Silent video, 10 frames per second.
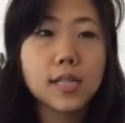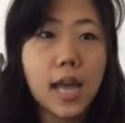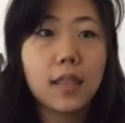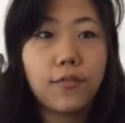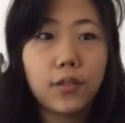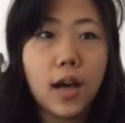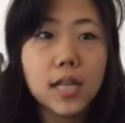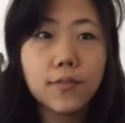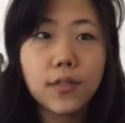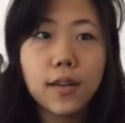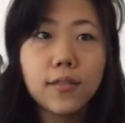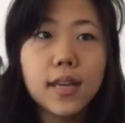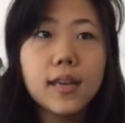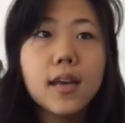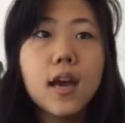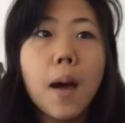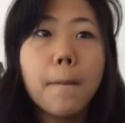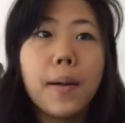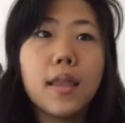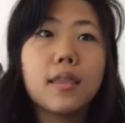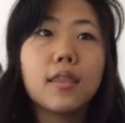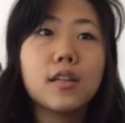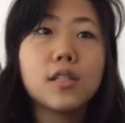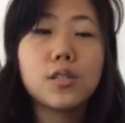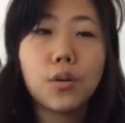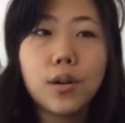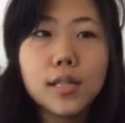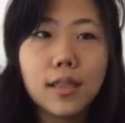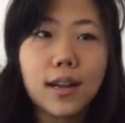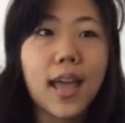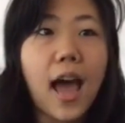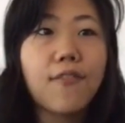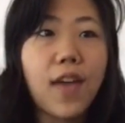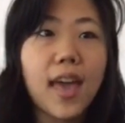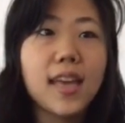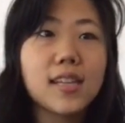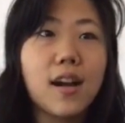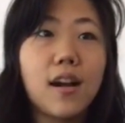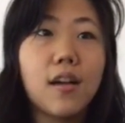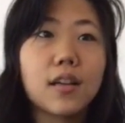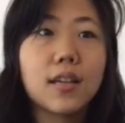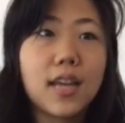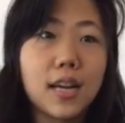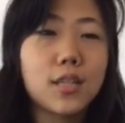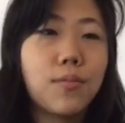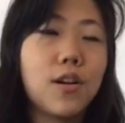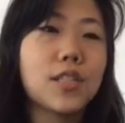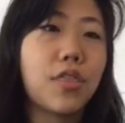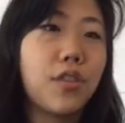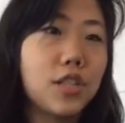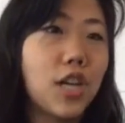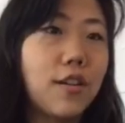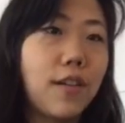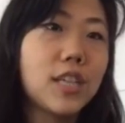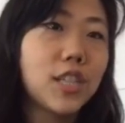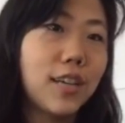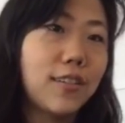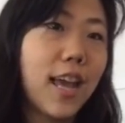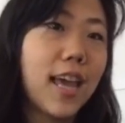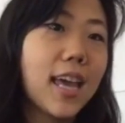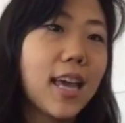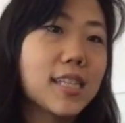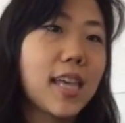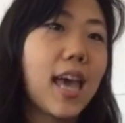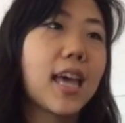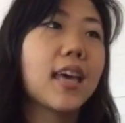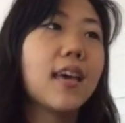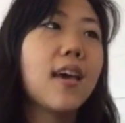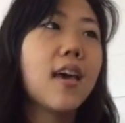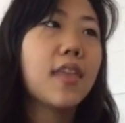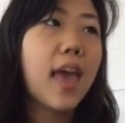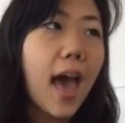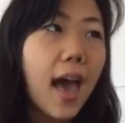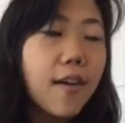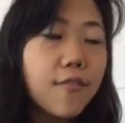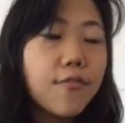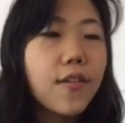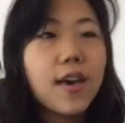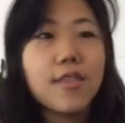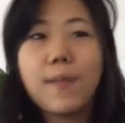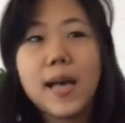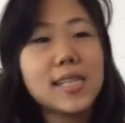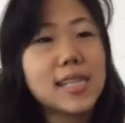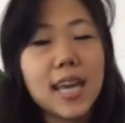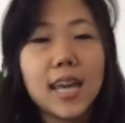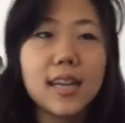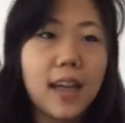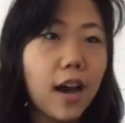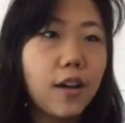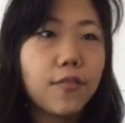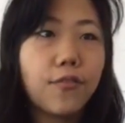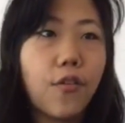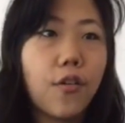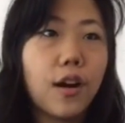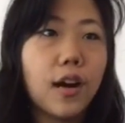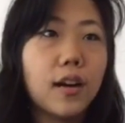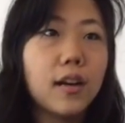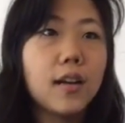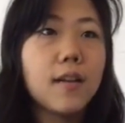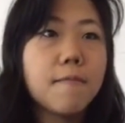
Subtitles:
understand the philosophy of it, but their stores and their cafes are geared towards a third generation, right? It's like they have the places kitted out for